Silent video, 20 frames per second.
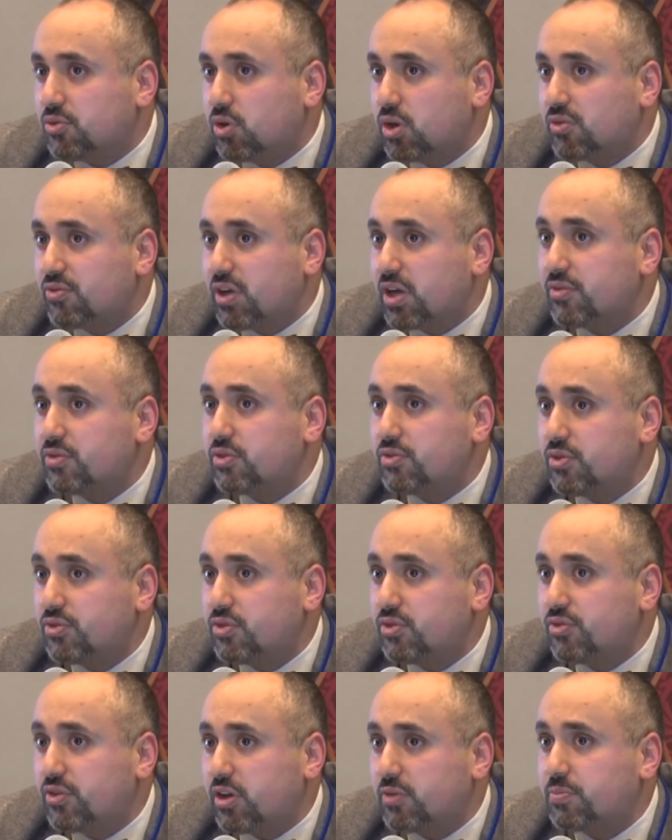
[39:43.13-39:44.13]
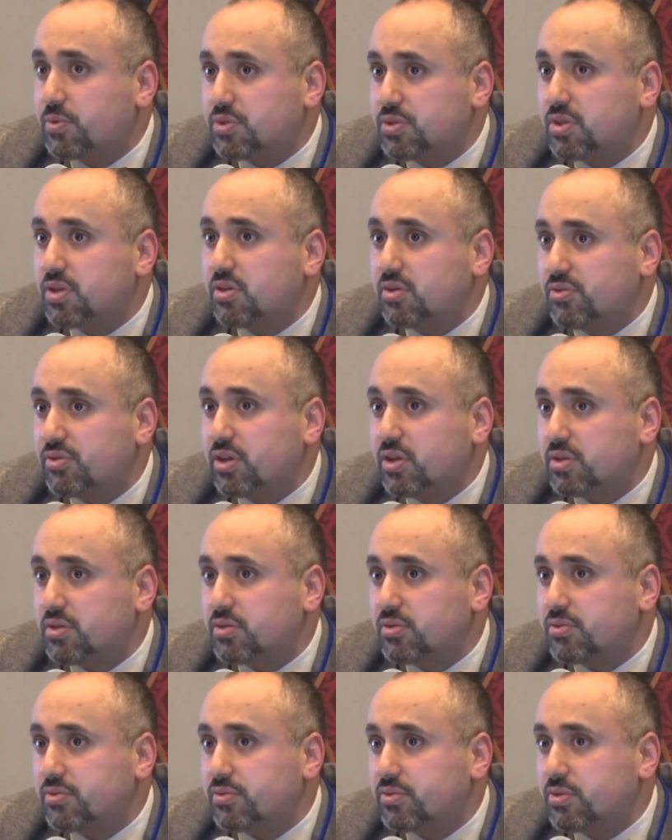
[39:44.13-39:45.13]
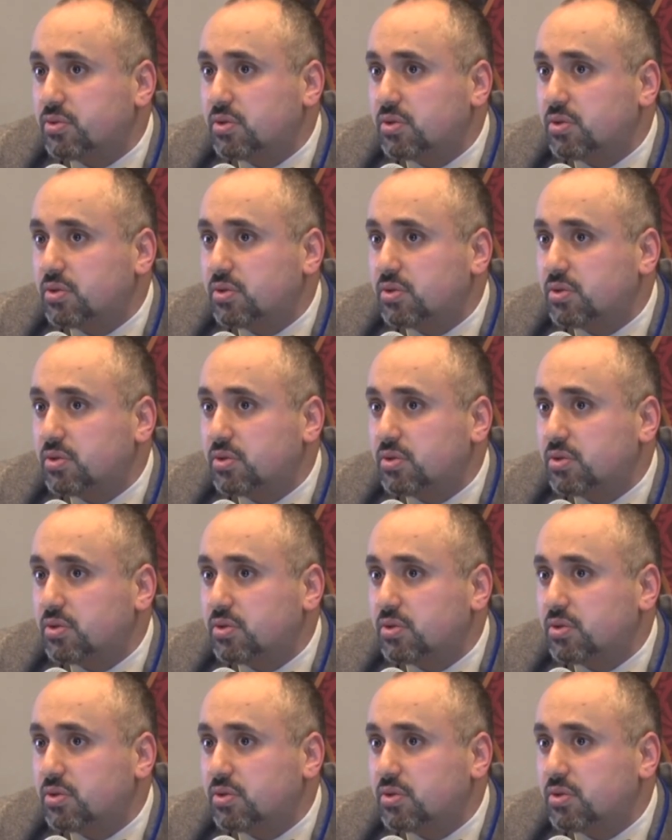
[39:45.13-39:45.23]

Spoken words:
45 to 55% effective.